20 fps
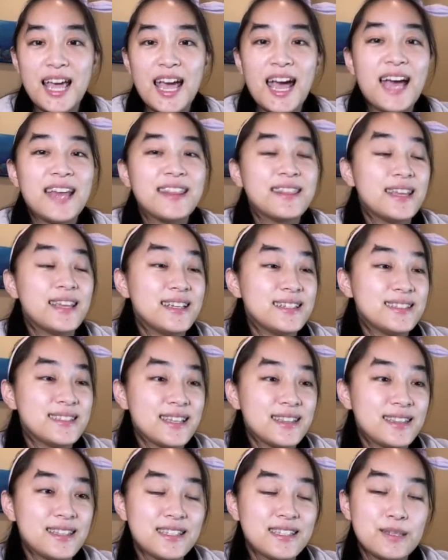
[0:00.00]
And they
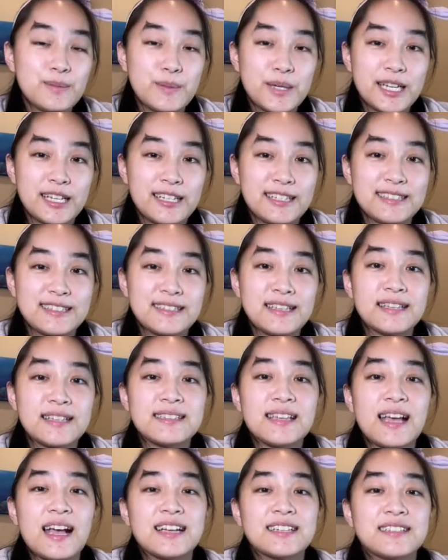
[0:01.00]
set this because that's
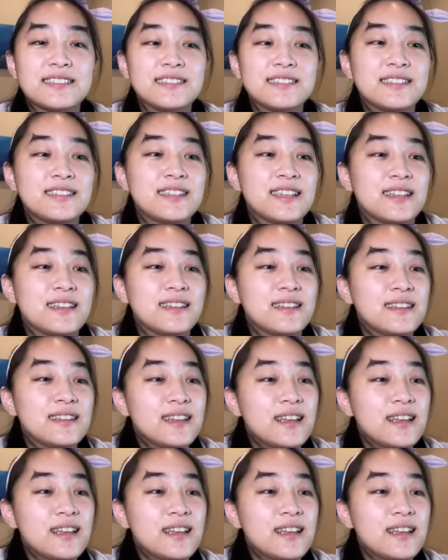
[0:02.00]
actually the